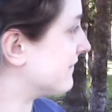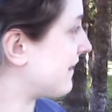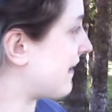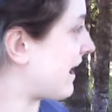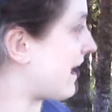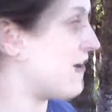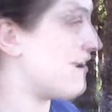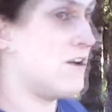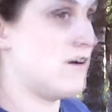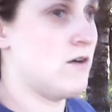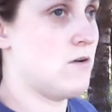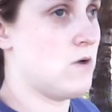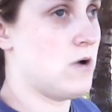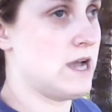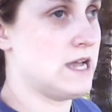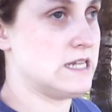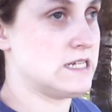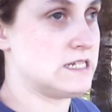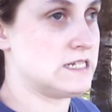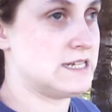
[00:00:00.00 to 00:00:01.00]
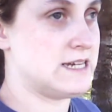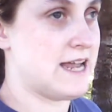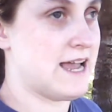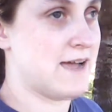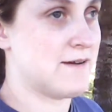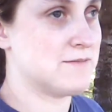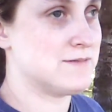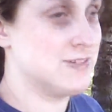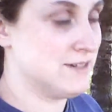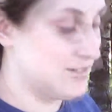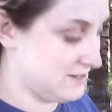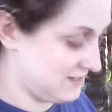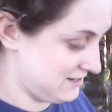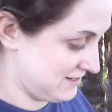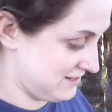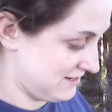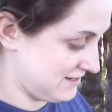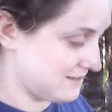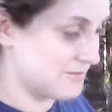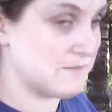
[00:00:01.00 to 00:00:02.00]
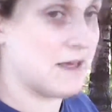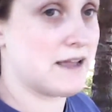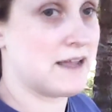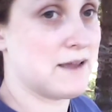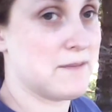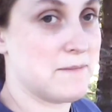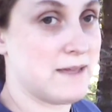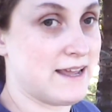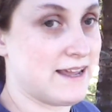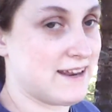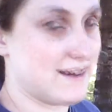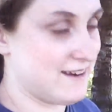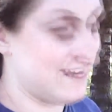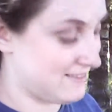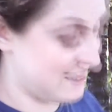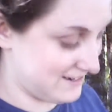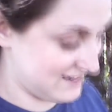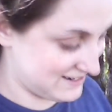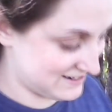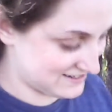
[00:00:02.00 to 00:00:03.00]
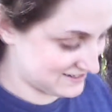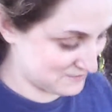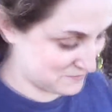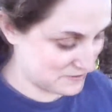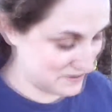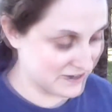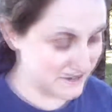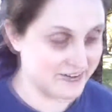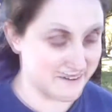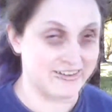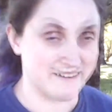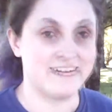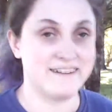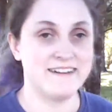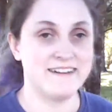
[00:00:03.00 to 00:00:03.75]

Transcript: I don't know why I snapped. I'm not gonna make anything disappear.